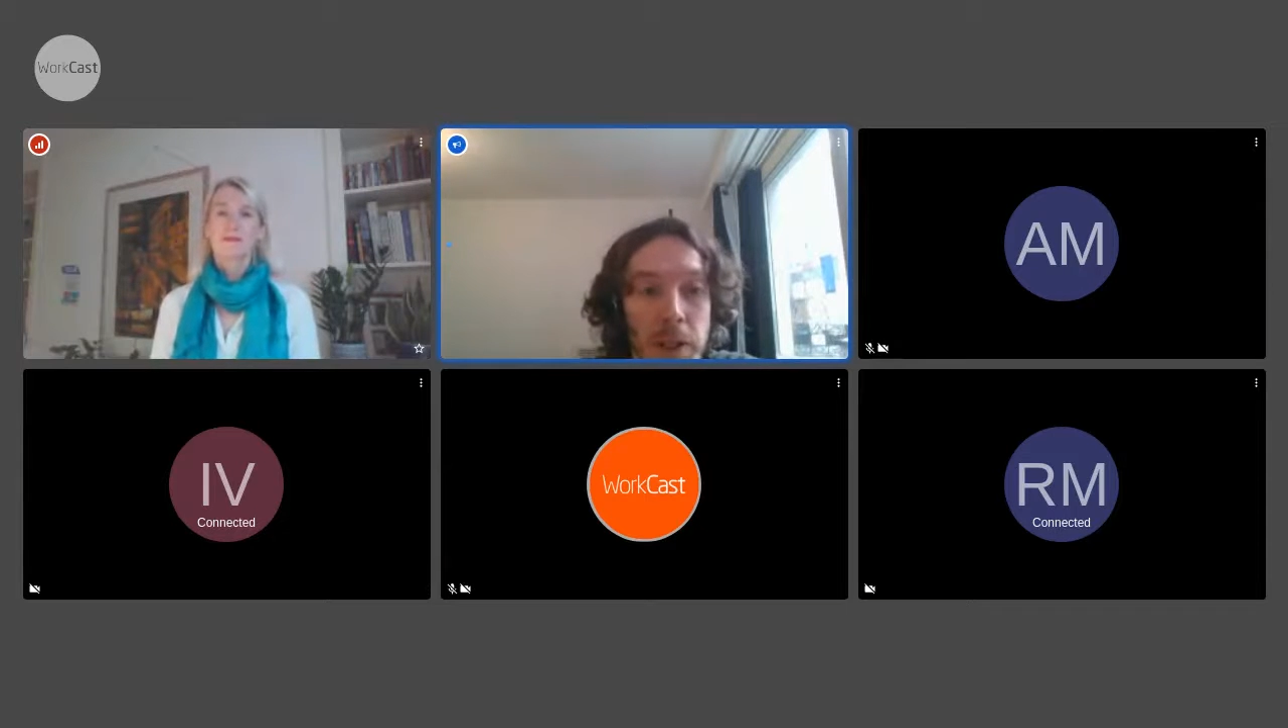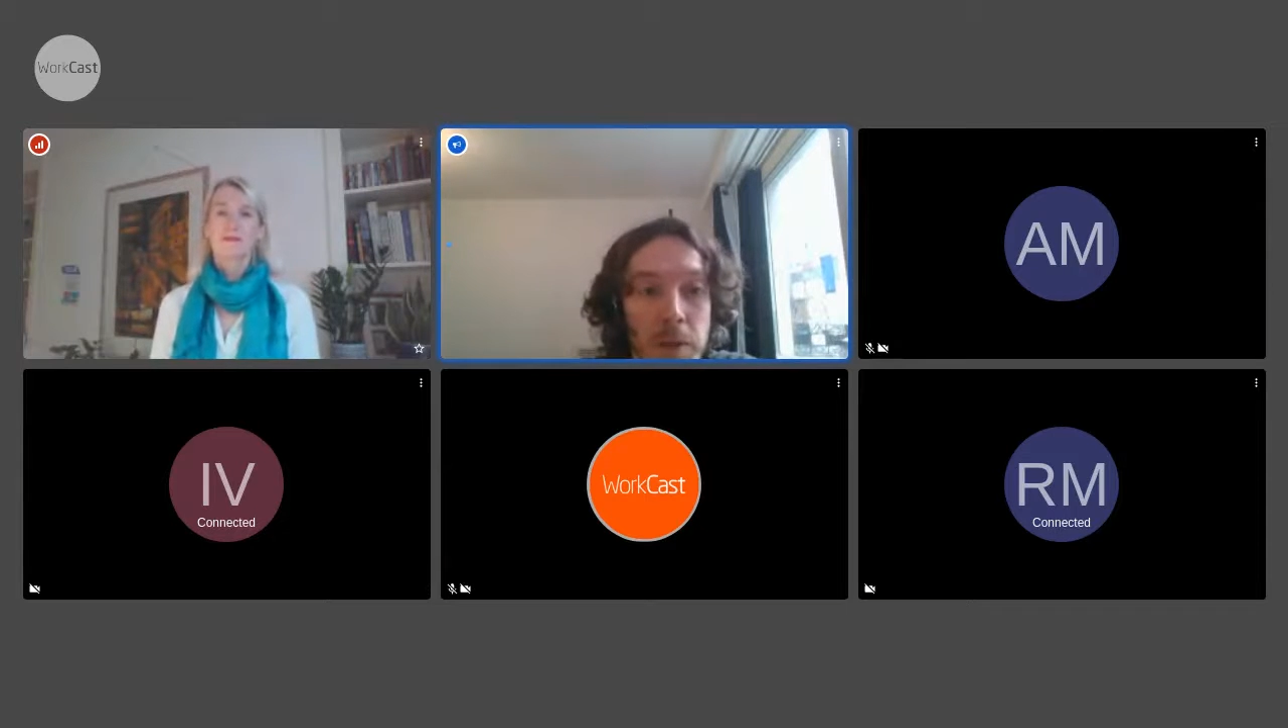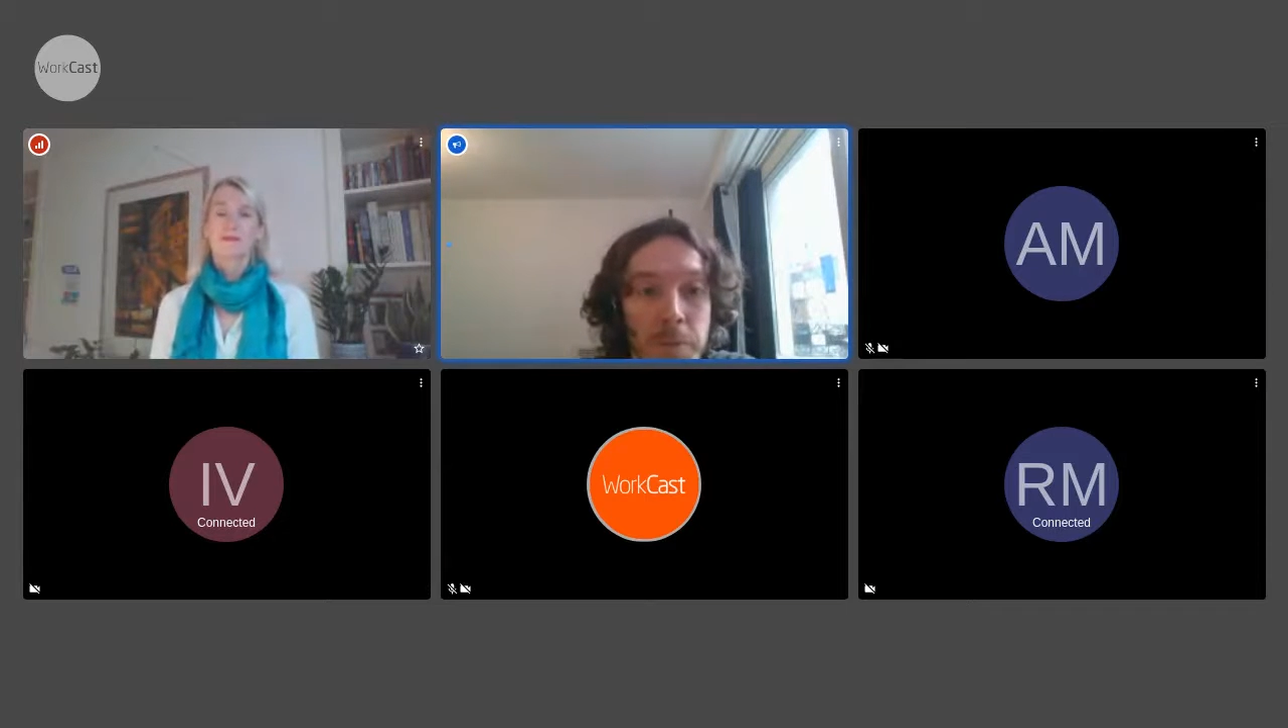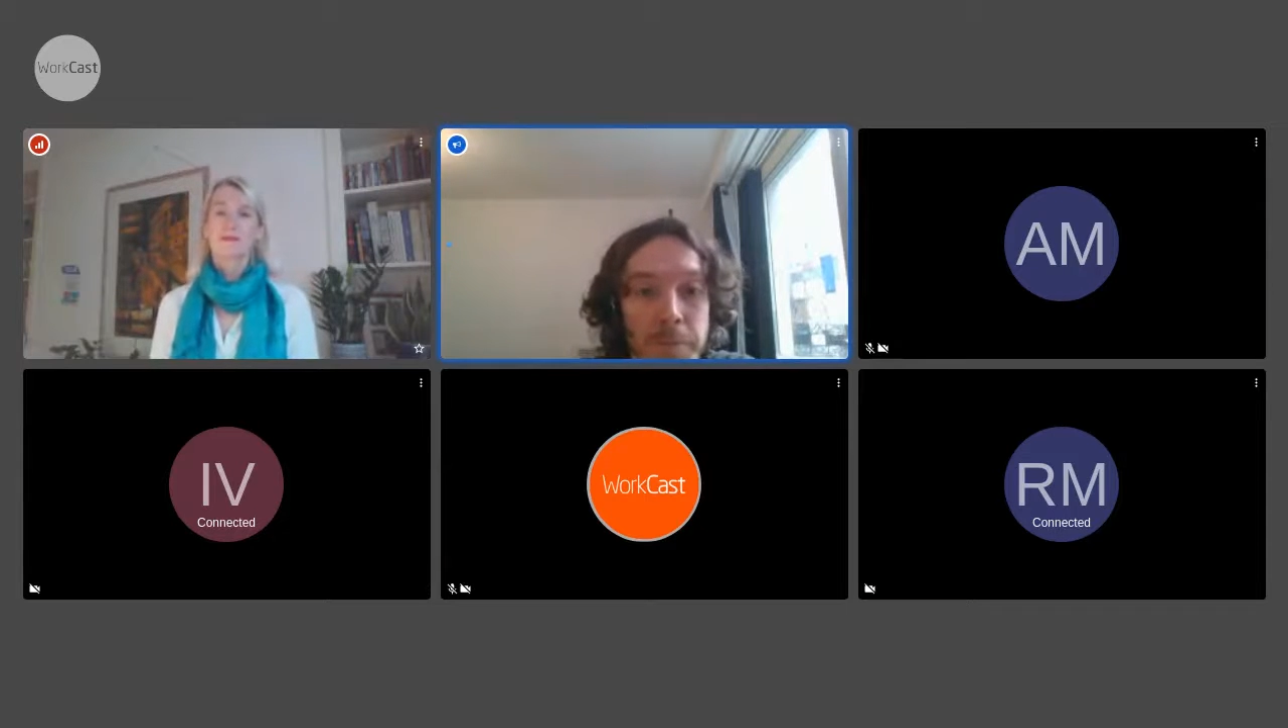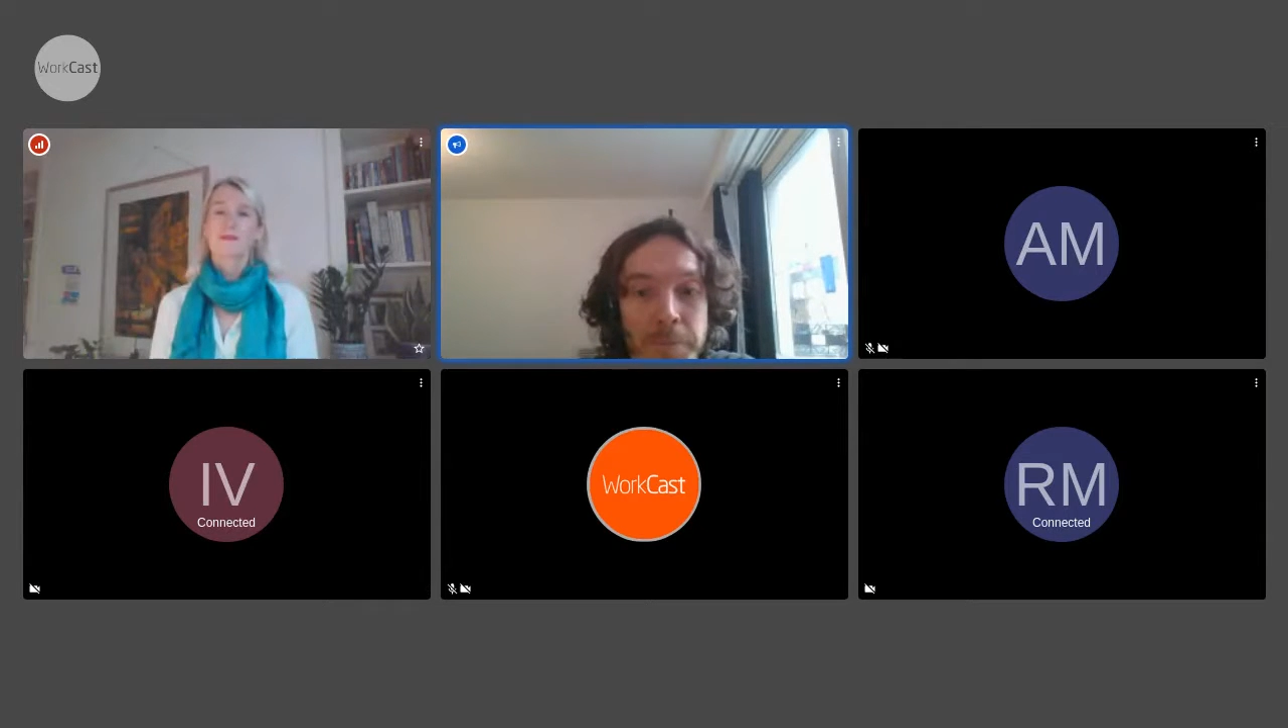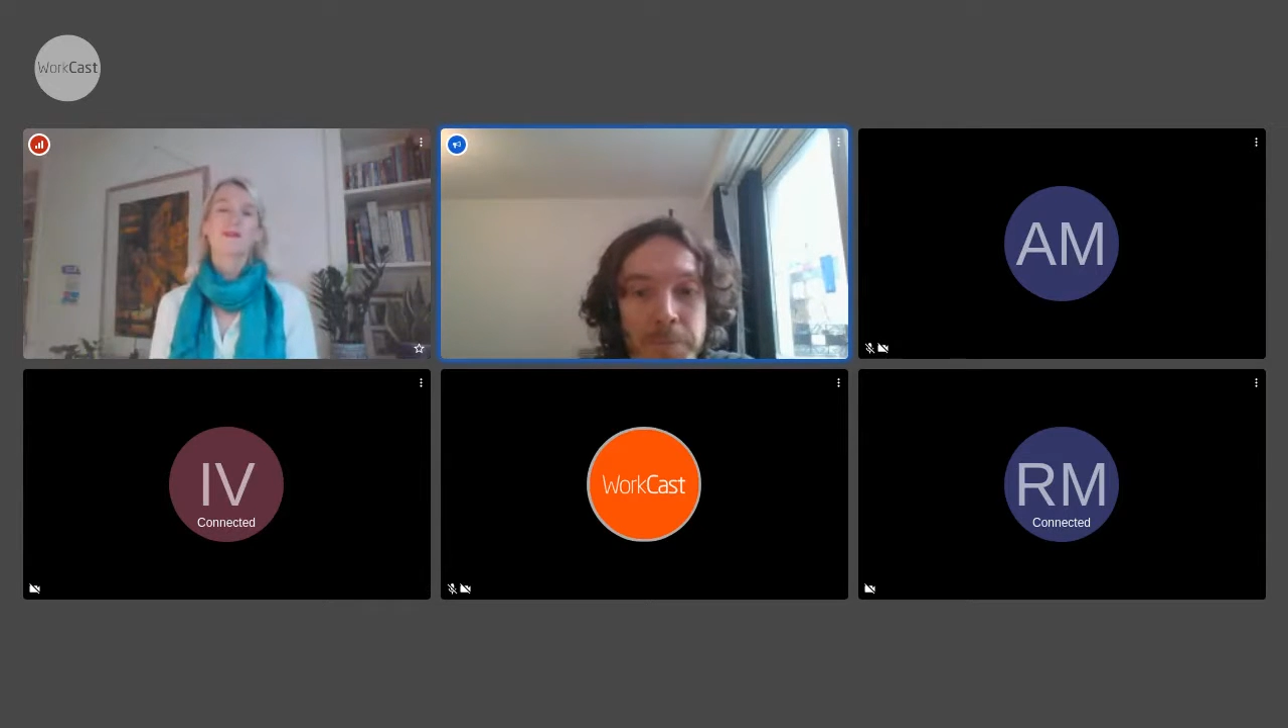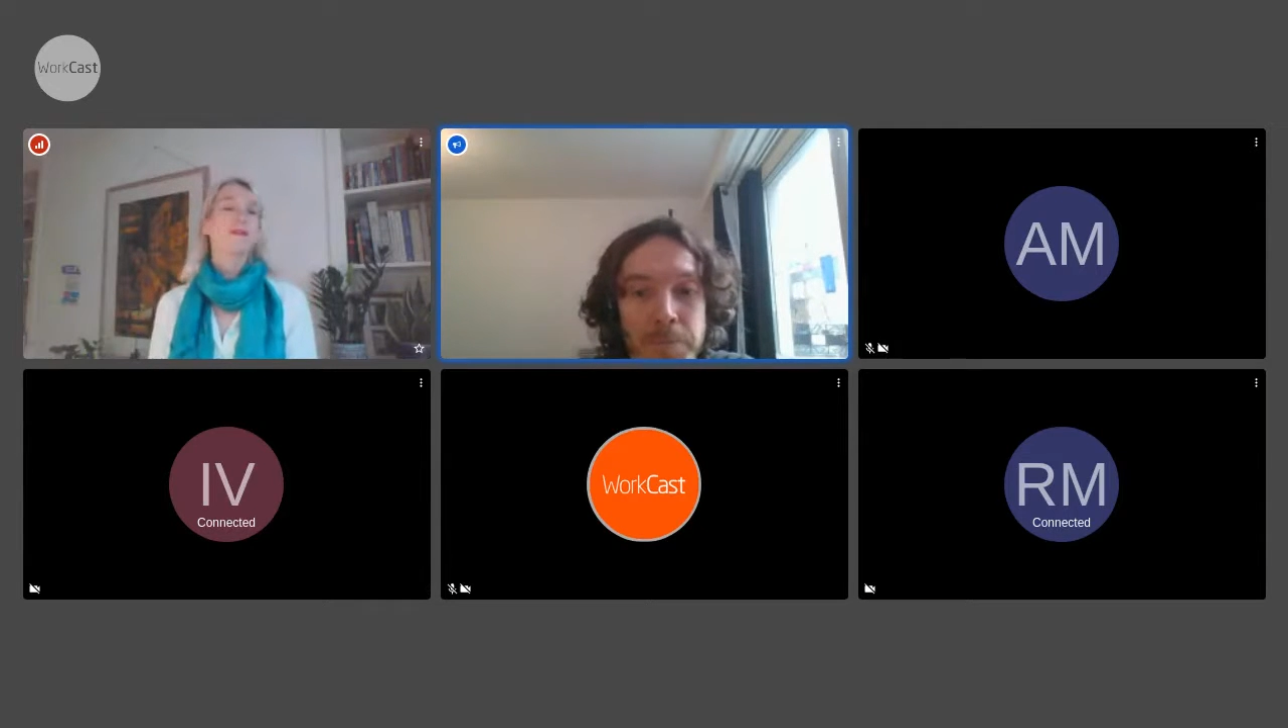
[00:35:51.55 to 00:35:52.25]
that up.